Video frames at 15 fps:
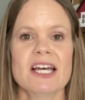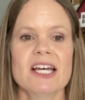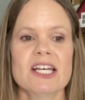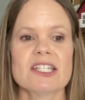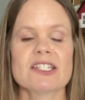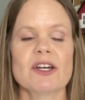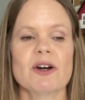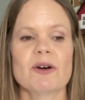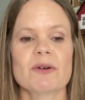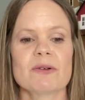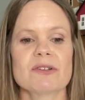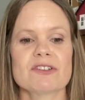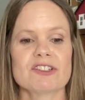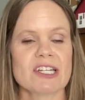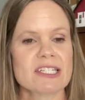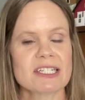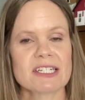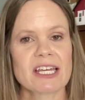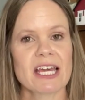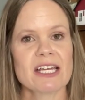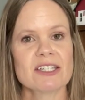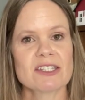So just in
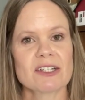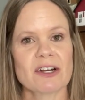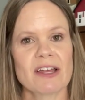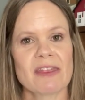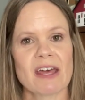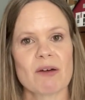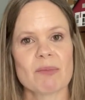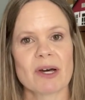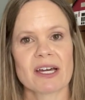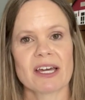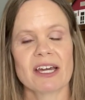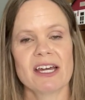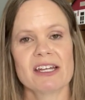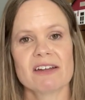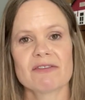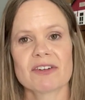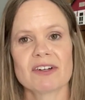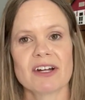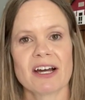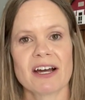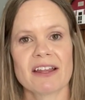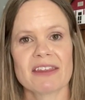case you're in that bucket, and if you're
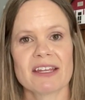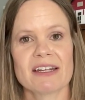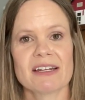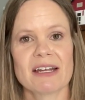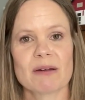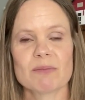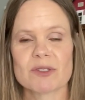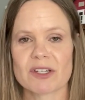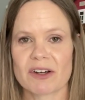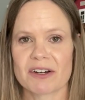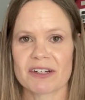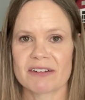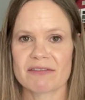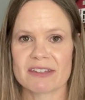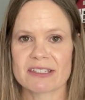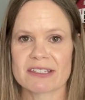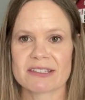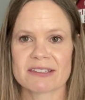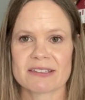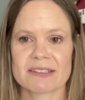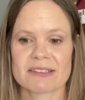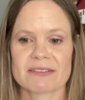not, then I'm sorry if
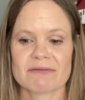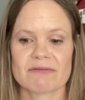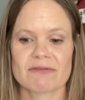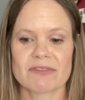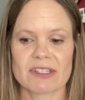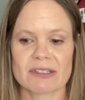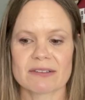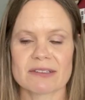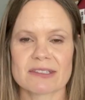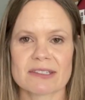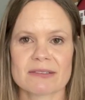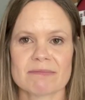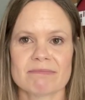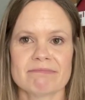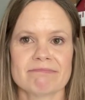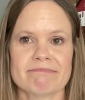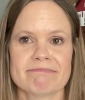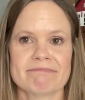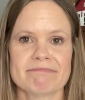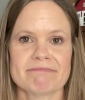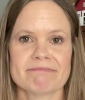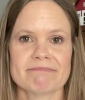this feels
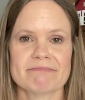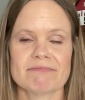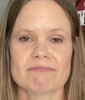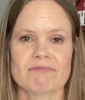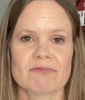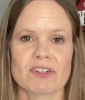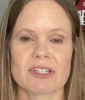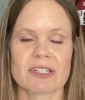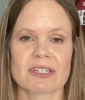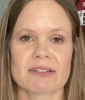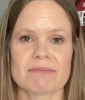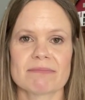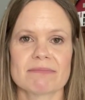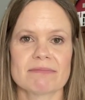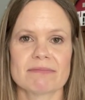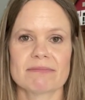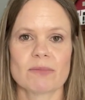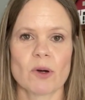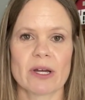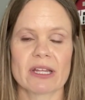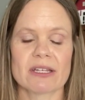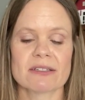really
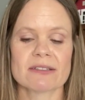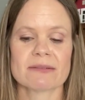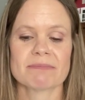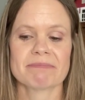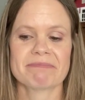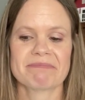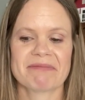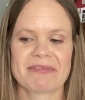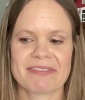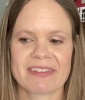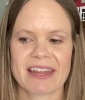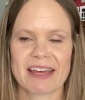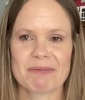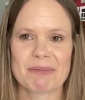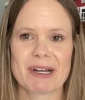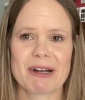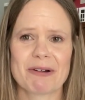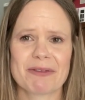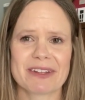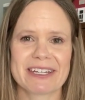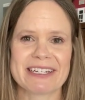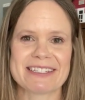pointless. But
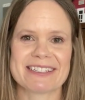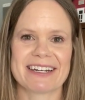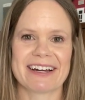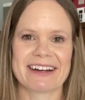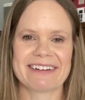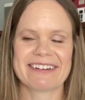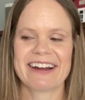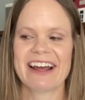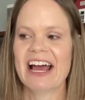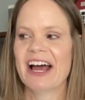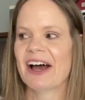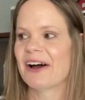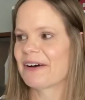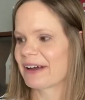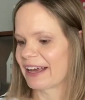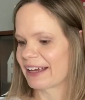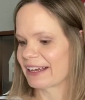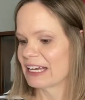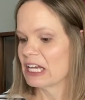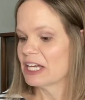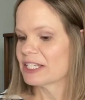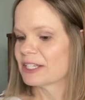hopefully it's not. Okay,
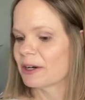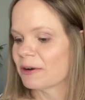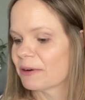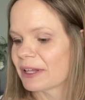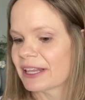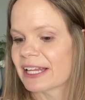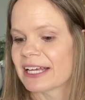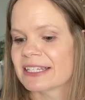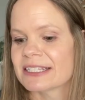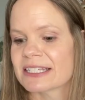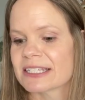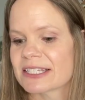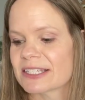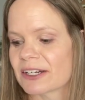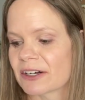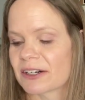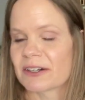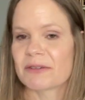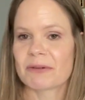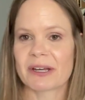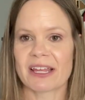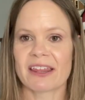so let's start
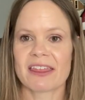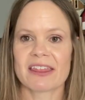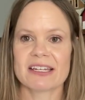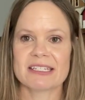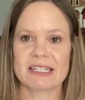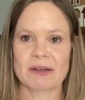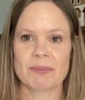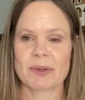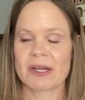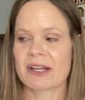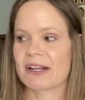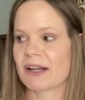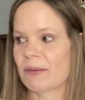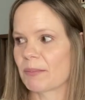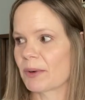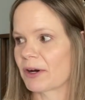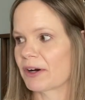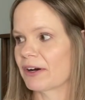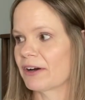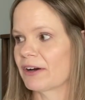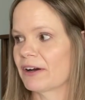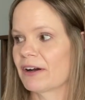with tip
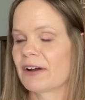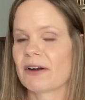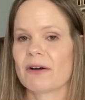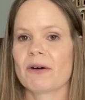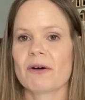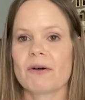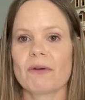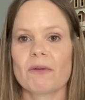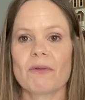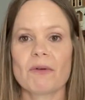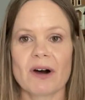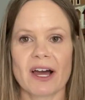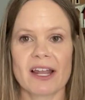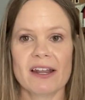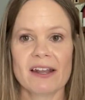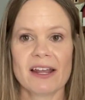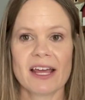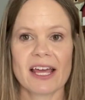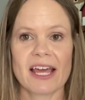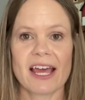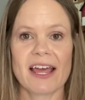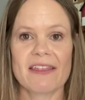number 1,
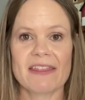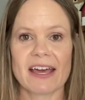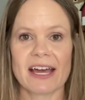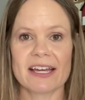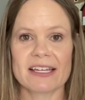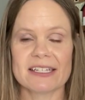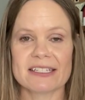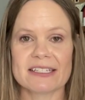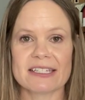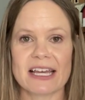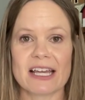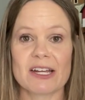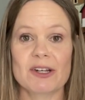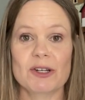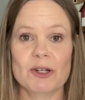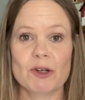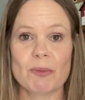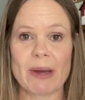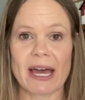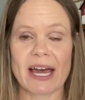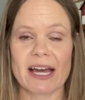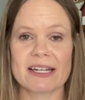and that is a new
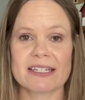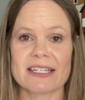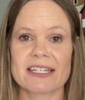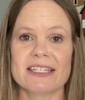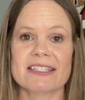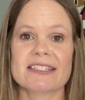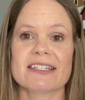mat is